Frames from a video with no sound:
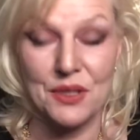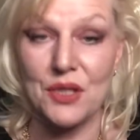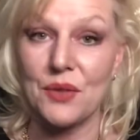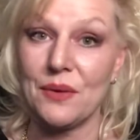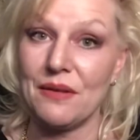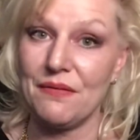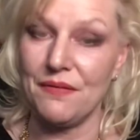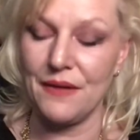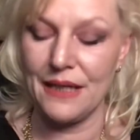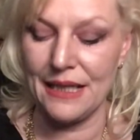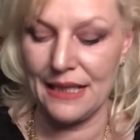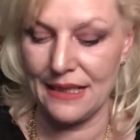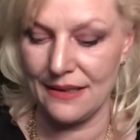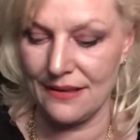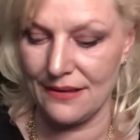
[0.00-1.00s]
to
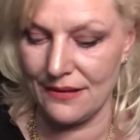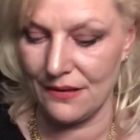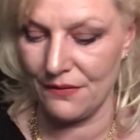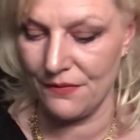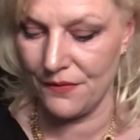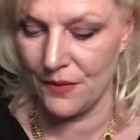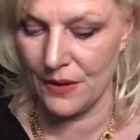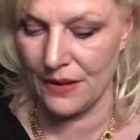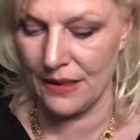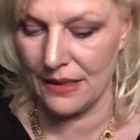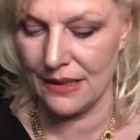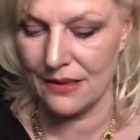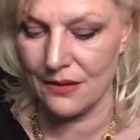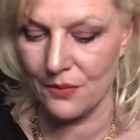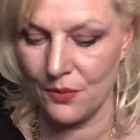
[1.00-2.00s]
advice for
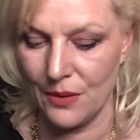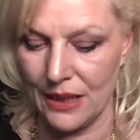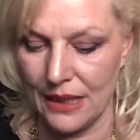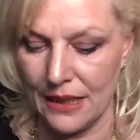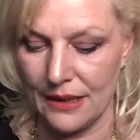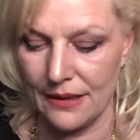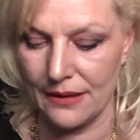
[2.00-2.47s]
this week.